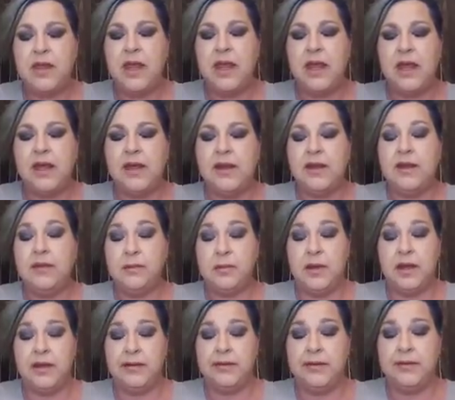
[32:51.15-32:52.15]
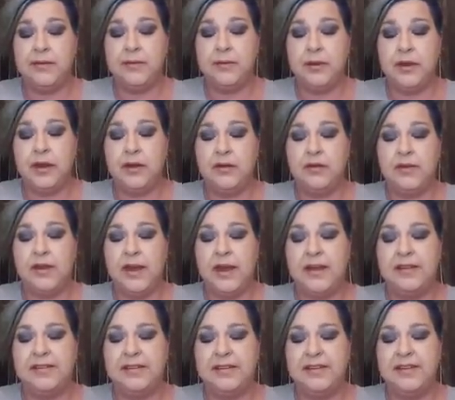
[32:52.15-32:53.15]
And he's blind without his
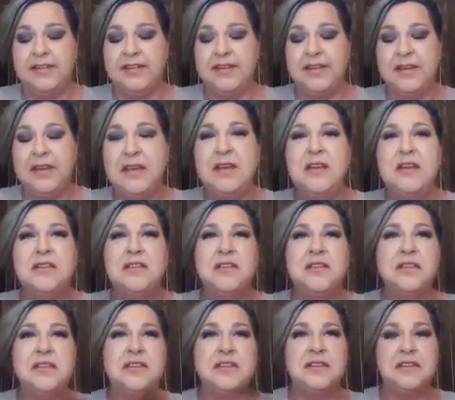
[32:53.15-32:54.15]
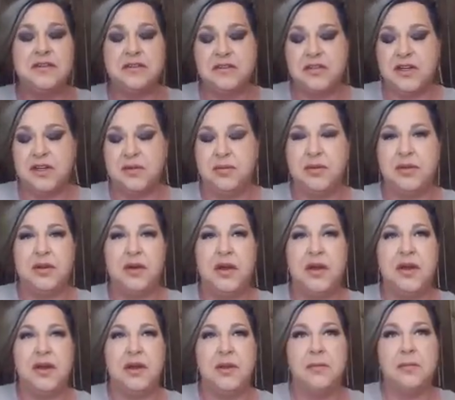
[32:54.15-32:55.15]
glasses. So he's sitting there trying to put
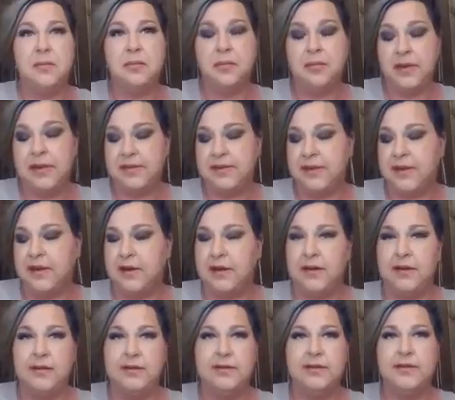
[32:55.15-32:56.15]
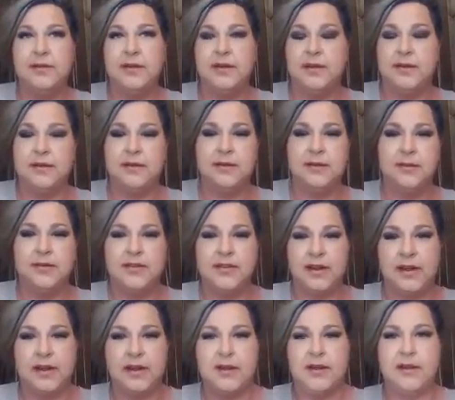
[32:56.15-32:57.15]
on mascara.
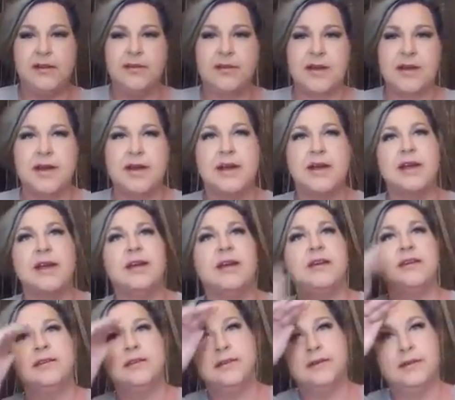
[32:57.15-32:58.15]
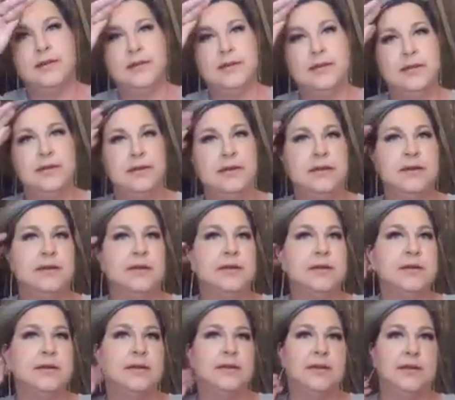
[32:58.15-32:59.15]
Stuck it in his eye.
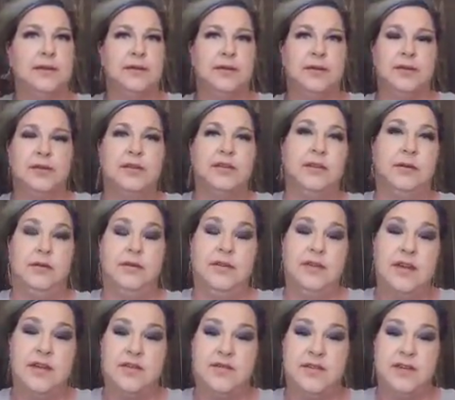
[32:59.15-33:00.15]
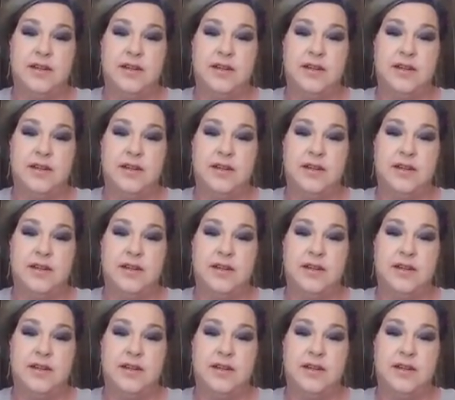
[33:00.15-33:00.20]
It was kind of